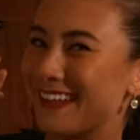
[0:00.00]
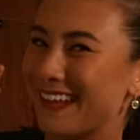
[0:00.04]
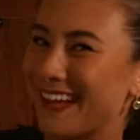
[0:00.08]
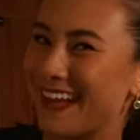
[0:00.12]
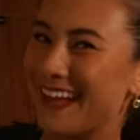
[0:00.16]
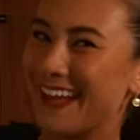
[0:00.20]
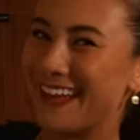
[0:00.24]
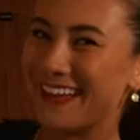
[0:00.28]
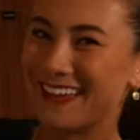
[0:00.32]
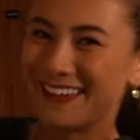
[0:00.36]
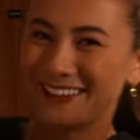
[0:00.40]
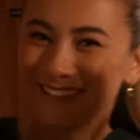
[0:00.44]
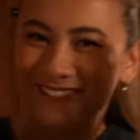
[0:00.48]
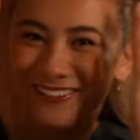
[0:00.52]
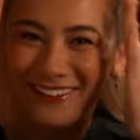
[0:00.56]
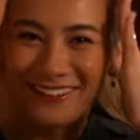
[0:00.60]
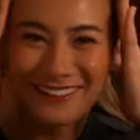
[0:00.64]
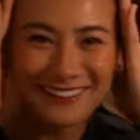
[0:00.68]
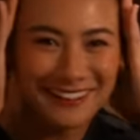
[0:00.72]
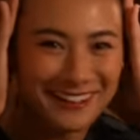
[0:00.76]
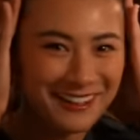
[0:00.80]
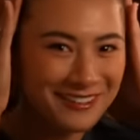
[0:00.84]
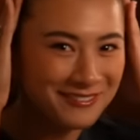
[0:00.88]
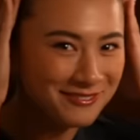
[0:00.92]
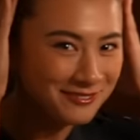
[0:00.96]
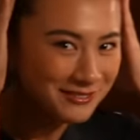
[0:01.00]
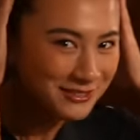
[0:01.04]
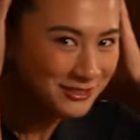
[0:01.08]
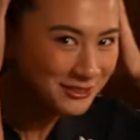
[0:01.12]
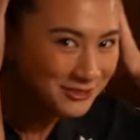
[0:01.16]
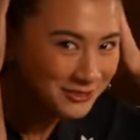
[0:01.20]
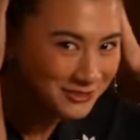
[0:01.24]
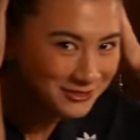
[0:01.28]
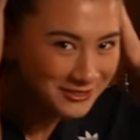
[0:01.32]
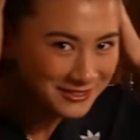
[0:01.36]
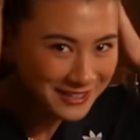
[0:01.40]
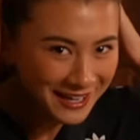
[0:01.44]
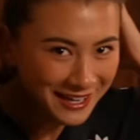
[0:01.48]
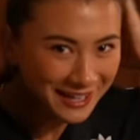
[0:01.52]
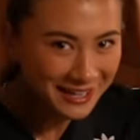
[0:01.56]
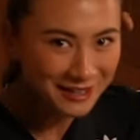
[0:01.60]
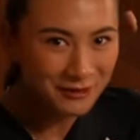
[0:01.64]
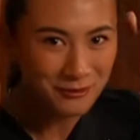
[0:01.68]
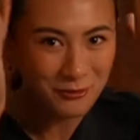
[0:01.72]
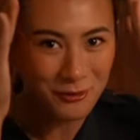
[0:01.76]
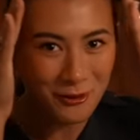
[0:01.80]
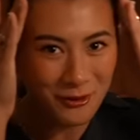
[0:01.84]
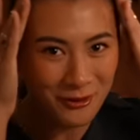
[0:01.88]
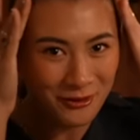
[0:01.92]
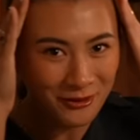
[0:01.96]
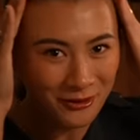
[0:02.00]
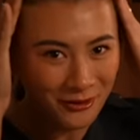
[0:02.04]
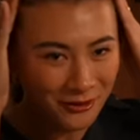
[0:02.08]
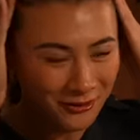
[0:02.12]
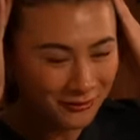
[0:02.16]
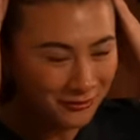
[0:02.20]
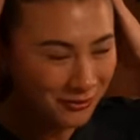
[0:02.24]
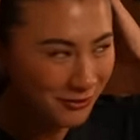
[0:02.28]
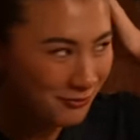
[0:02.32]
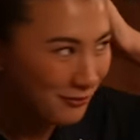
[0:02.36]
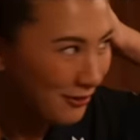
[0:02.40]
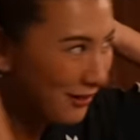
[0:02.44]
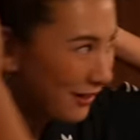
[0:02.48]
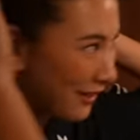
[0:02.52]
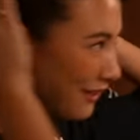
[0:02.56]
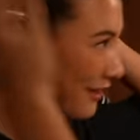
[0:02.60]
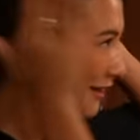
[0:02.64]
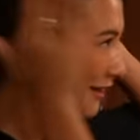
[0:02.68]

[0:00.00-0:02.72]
Hey, welcome to day one of the Ryder